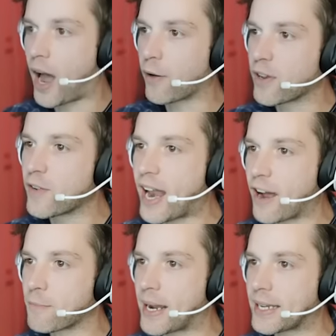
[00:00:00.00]
I don't even
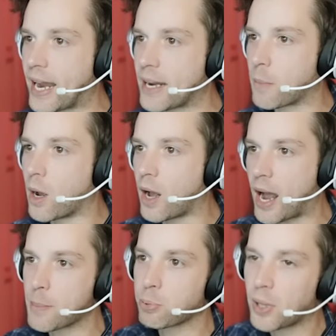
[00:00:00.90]
have my game.
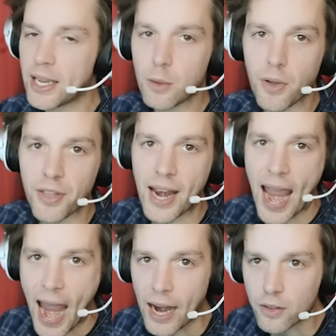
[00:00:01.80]
I'm playing with an
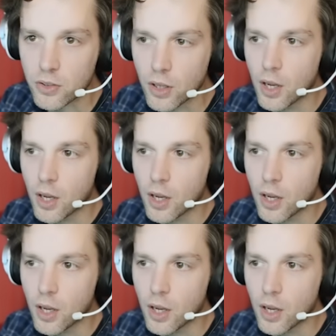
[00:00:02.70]
axe.